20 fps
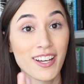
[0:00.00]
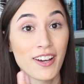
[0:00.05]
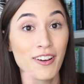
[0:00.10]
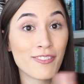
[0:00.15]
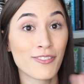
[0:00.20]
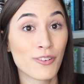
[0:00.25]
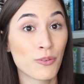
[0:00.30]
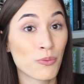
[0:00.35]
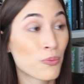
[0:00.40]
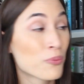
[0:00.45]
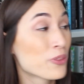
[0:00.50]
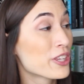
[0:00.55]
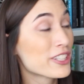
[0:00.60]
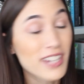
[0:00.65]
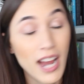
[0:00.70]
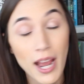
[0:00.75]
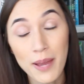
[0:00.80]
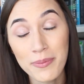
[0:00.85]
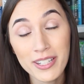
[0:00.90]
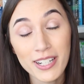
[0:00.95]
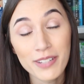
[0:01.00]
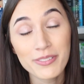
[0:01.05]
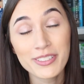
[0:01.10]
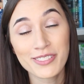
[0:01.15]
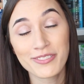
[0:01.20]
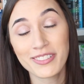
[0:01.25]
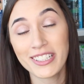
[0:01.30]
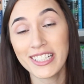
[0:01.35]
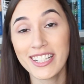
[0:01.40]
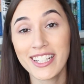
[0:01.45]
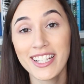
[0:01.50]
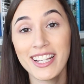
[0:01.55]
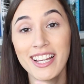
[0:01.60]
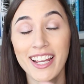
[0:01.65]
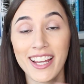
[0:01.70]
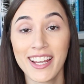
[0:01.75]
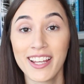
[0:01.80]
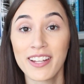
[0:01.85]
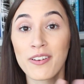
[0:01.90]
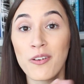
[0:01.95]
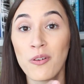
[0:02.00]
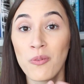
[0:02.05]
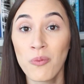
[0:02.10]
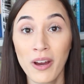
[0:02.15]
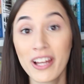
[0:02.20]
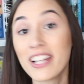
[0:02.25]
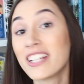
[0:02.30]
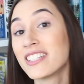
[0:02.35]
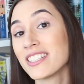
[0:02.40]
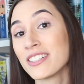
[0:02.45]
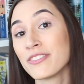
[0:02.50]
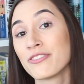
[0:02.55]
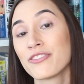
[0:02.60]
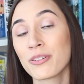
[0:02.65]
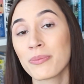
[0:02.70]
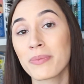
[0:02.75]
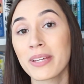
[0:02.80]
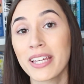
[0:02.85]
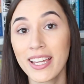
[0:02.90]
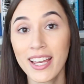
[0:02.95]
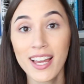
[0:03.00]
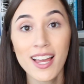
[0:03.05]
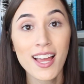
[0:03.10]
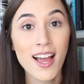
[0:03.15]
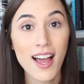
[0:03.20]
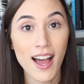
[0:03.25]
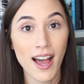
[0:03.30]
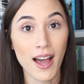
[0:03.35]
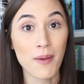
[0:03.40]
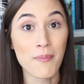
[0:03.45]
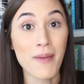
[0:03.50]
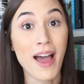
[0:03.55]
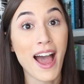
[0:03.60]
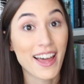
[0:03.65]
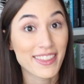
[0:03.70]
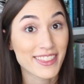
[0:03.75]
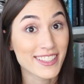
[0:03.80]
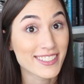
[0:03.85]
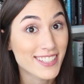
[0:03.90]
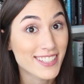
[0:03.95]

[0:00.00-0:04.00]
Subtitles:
of the time that I was reading it and what it did for me at the